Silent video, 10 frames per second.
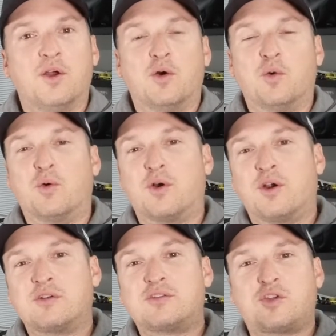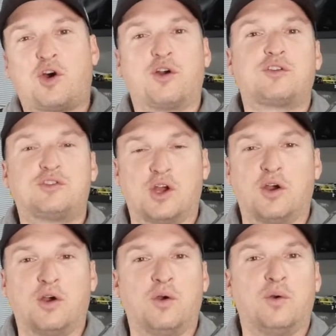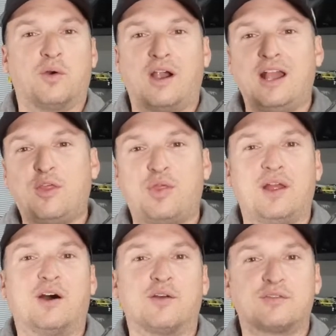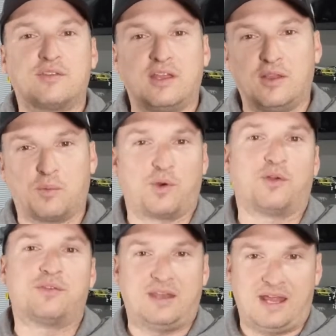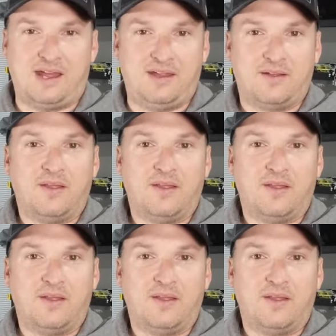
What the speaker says: or talk show or anything else in the world today.